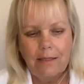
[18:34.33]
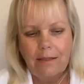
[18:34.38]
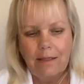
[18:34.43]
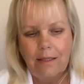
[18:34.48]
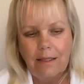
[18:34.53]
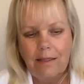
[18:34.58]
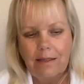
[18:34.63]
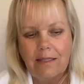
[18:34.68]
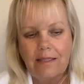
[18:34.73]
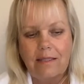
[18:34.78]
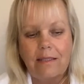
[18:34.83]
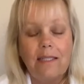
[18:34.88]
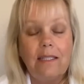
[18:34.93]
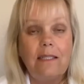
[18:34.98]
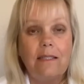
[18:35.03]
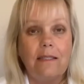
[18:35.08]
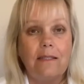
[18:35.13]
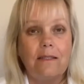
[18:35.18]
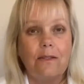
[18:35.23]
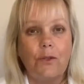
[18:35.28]
and the
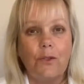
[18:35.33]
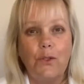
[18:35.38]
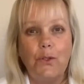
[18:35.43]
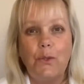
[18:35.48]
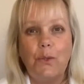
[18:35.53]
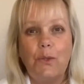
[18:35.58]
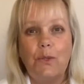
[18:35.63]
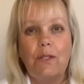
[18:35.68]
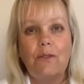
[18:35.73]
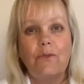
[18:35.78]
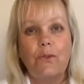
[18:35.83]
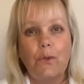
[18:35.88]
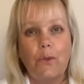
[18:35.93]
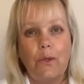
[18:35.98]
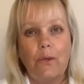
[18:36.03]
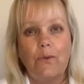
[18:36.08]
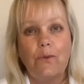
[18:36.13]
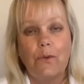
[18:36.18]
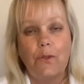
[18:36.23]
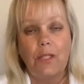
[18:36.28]
seeds are used
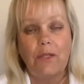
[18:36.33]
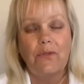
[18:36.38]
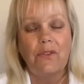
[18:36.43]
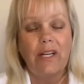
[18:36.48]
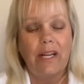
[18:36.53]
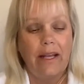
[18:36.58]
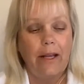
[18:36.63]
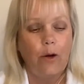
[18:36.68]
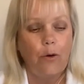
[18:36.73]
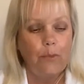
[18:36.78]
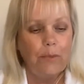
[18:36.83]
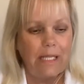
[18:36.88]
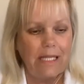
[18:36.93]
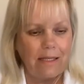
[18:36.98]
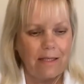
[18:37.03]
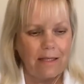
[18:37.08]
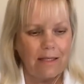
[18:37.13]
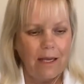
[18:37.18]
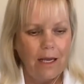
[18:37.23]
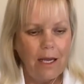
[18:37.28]
for different
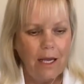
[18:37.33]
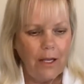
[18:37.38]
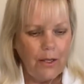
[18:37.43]
ailments.